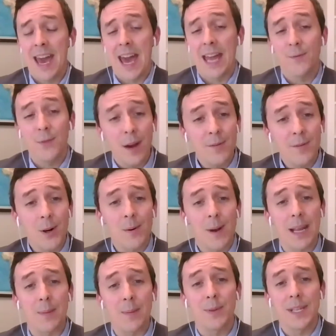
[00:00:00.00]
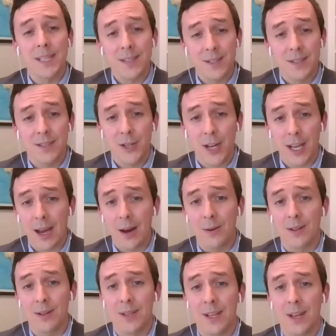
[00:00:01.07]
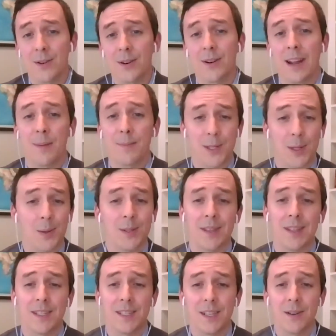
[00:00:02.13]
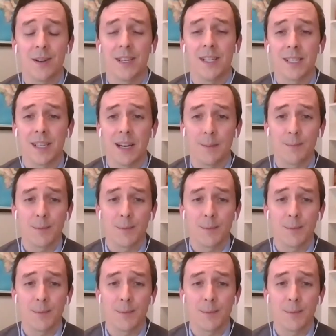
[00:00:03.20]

And if you haven't already, please check out the other episodes in this series.